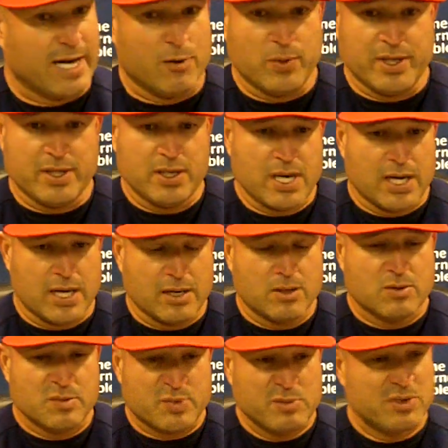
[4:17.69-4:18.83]
Yeah,
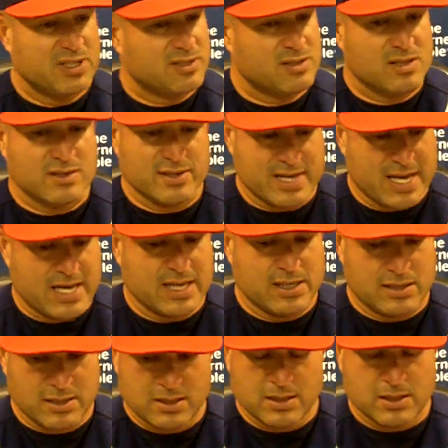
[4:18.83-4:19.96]
we pretty much done that
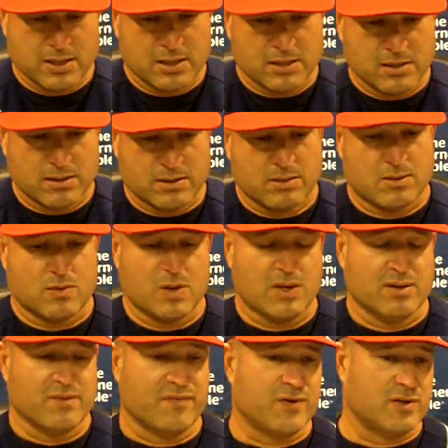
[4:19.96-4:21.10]

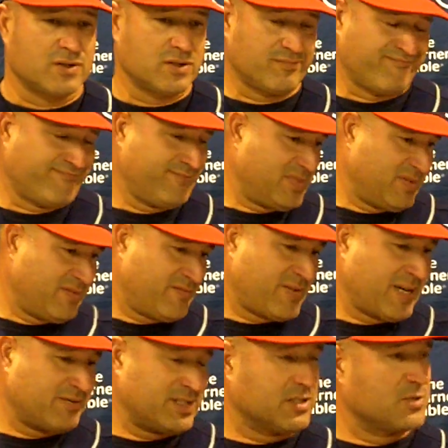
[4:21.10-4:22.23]
throughout the first
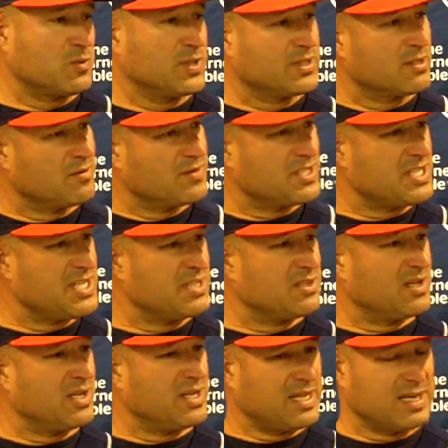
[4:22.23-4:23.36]
5-6 weeks of the
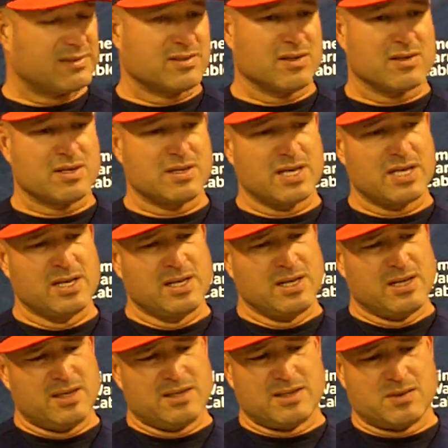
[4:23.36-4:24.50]
season, and that's something that
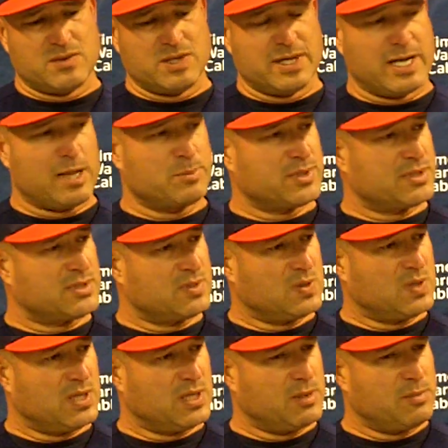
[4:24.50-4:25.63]
really helped us.
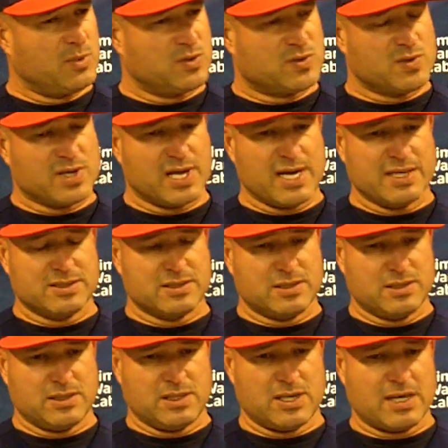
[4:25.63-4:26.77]
Most of the guys
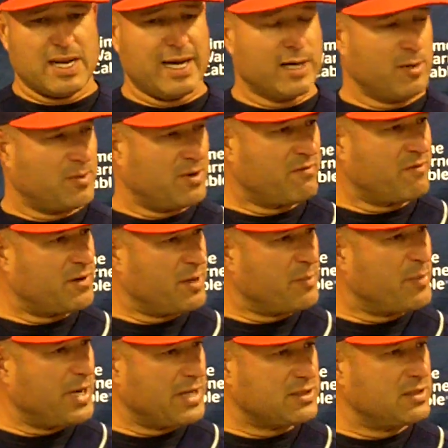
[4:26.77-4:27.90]
in our lineup are very
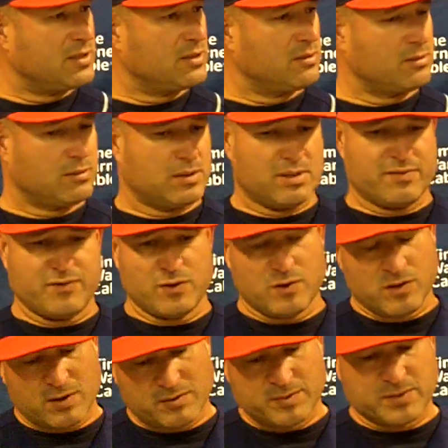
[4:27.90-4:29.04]
patient. There are a
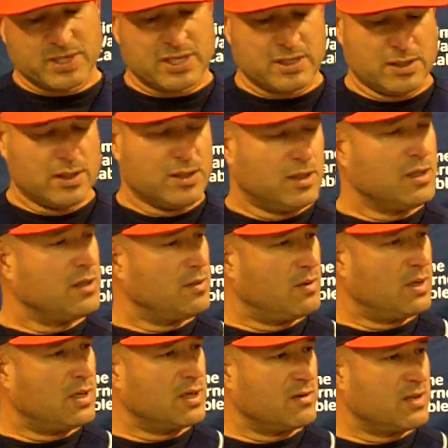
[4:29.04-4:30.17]
few of them that, you know,
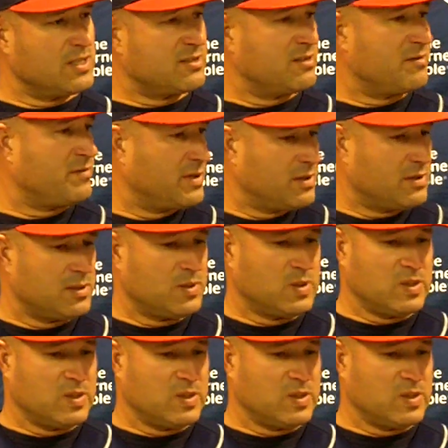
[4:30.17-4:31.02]
are aggressive, and